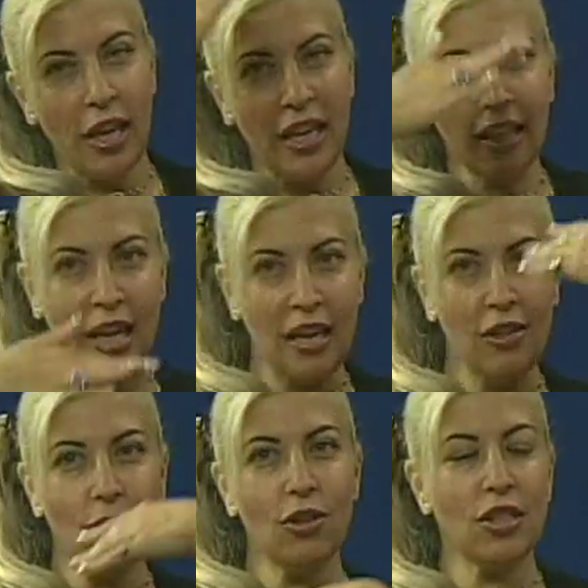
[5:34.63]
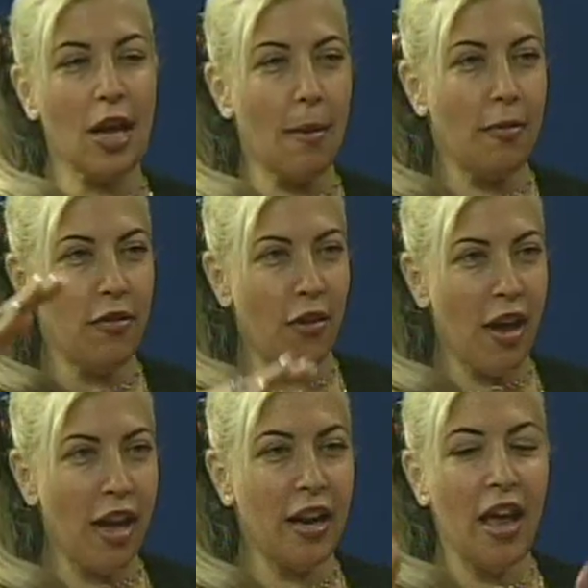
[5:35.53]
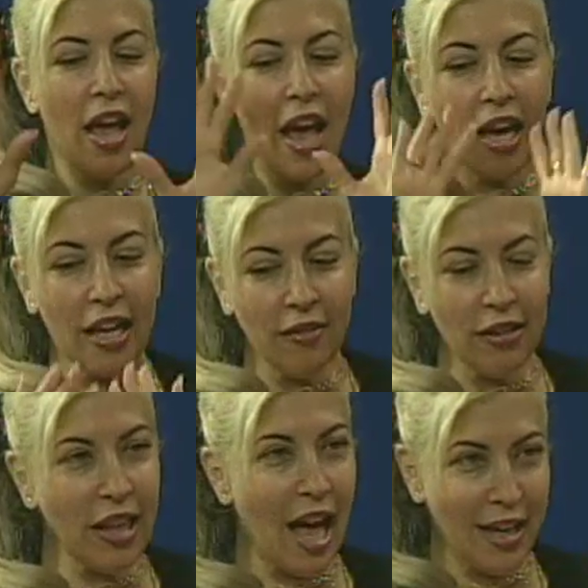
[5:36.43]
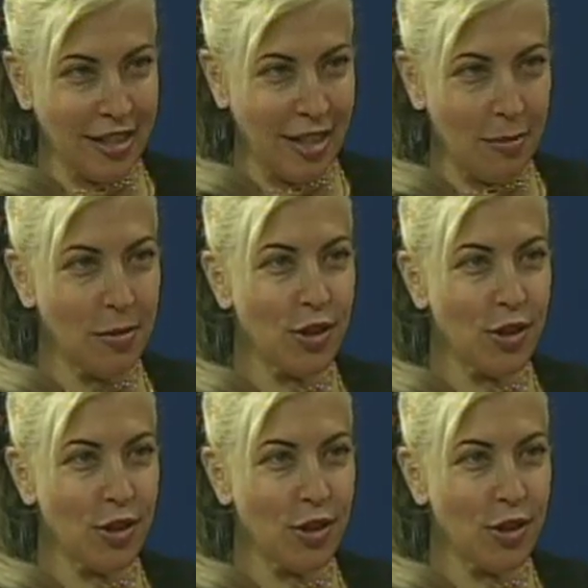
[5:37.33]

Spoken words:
letting light into the top of their head, and I relax them.